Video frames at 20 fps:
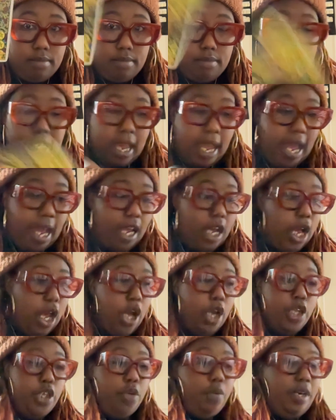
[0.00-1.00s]
Okay?
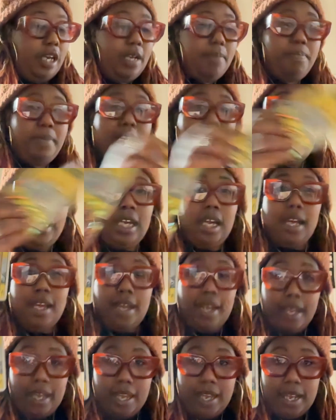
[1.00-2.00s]
You can be
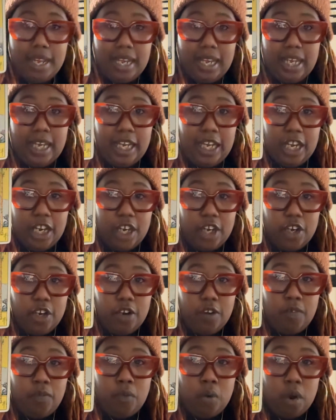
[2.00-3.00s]
here,
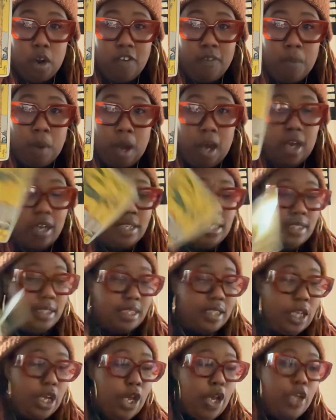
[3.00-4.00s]
Four of
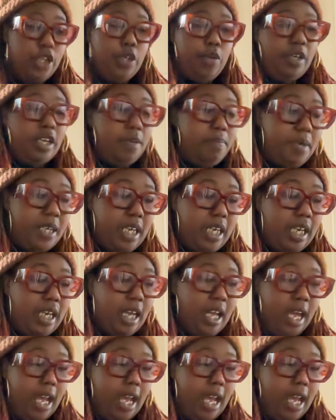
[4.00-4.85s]
Wands. You can be